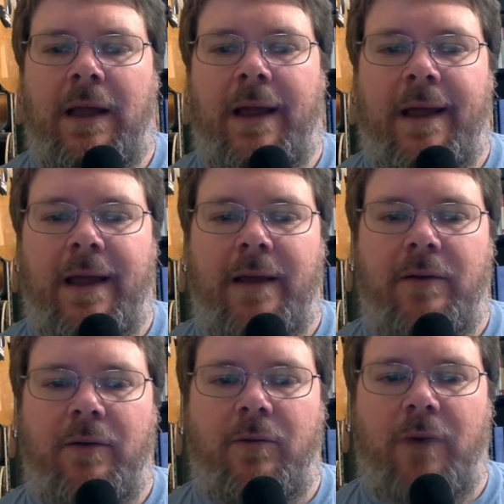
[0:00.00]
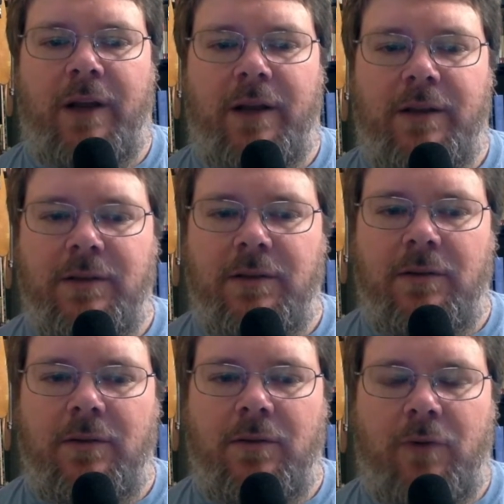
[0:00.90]
And what it
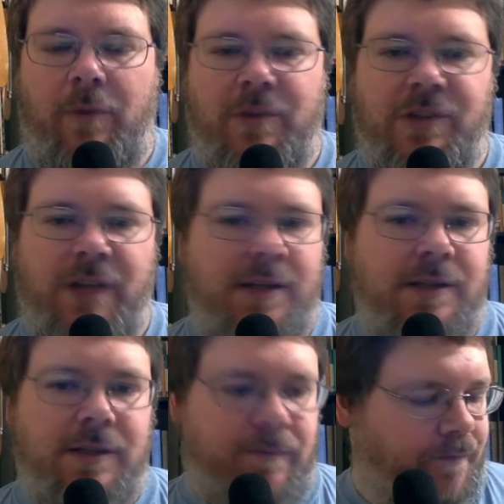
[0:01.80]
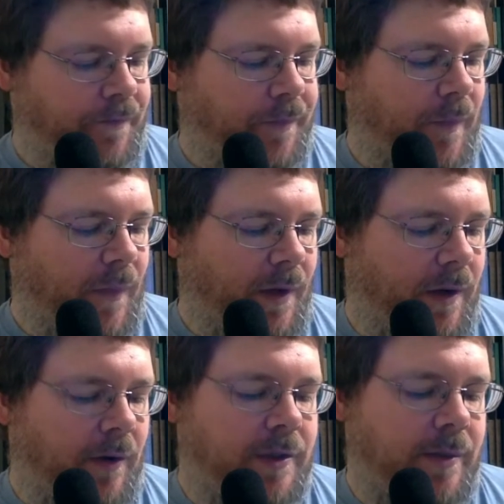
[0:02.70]
represents
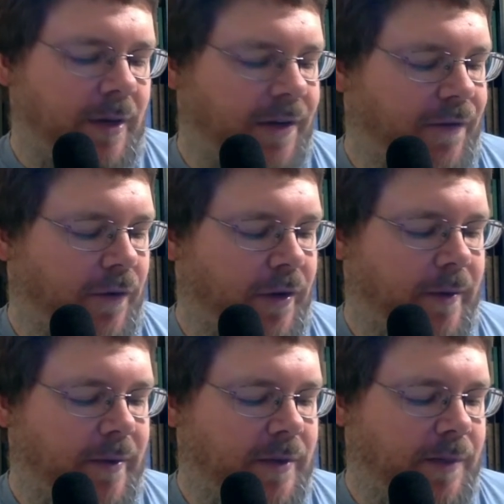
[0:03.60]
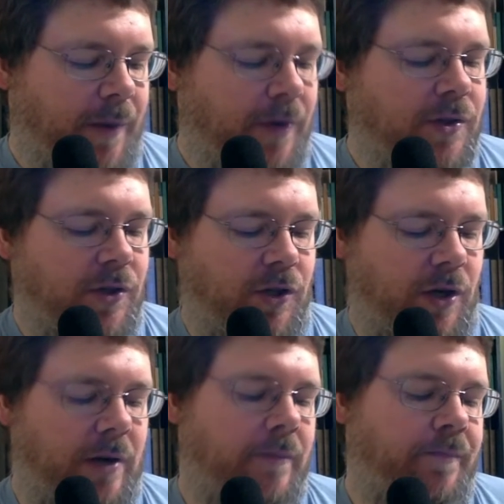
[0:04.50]
ultimately for them is supposed to
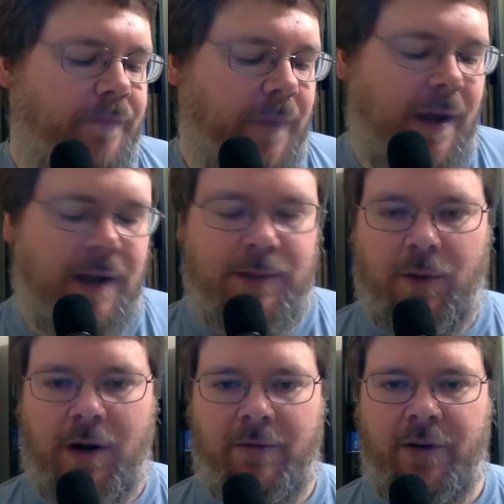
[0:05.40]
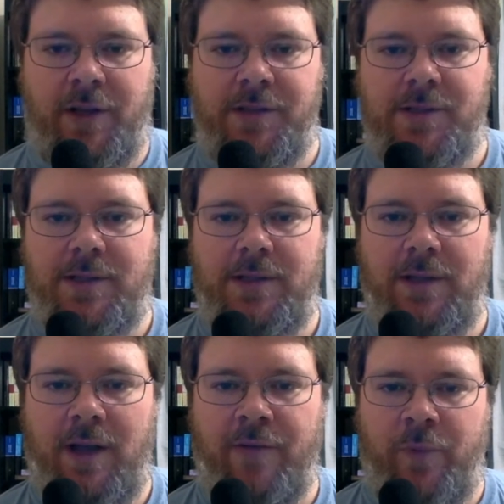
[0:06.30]
show God's providence of